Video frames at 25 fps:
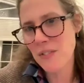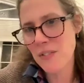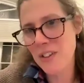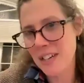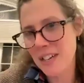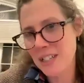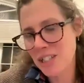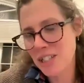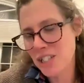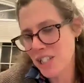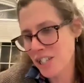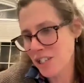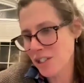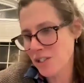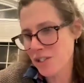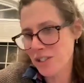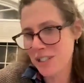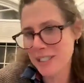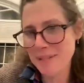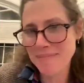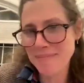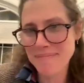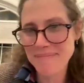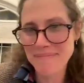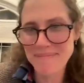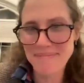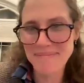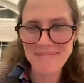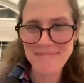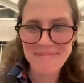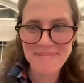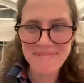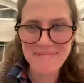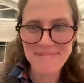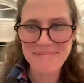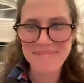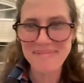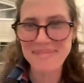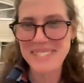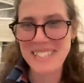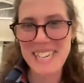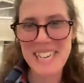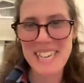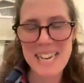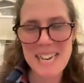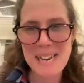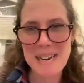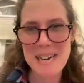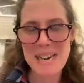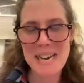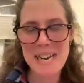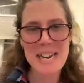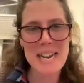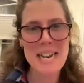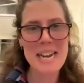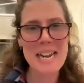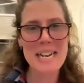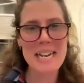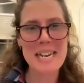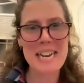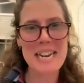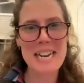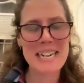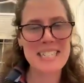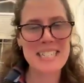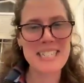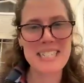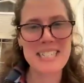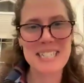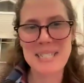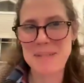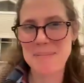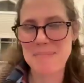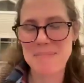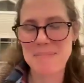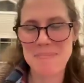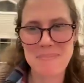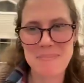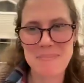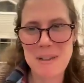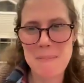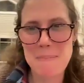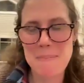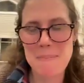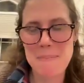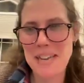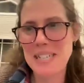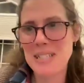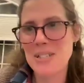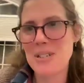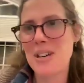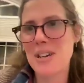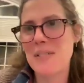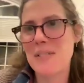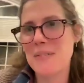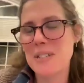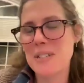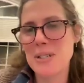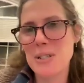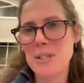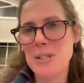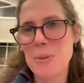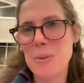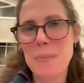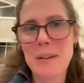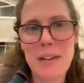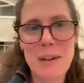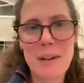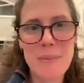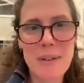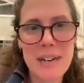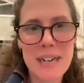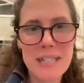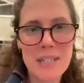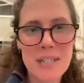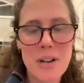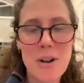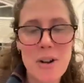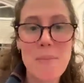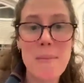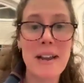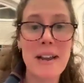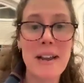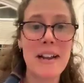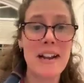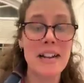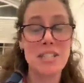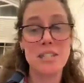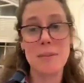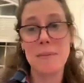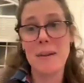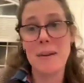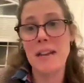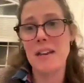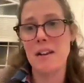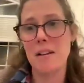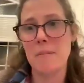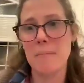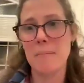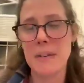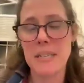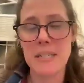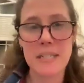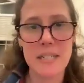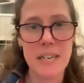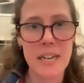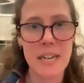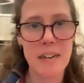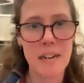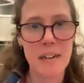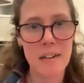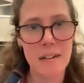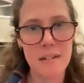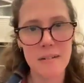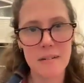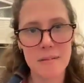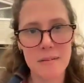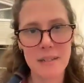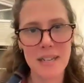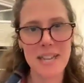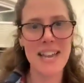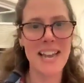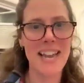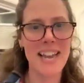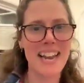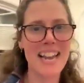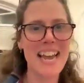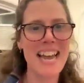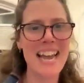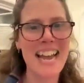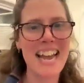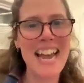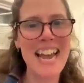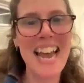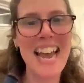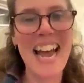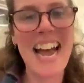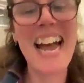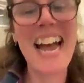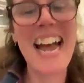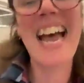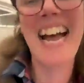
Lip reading: of young children. It just it pays off in so many ways. Oh my gosh, I'm getting all misty. Okay.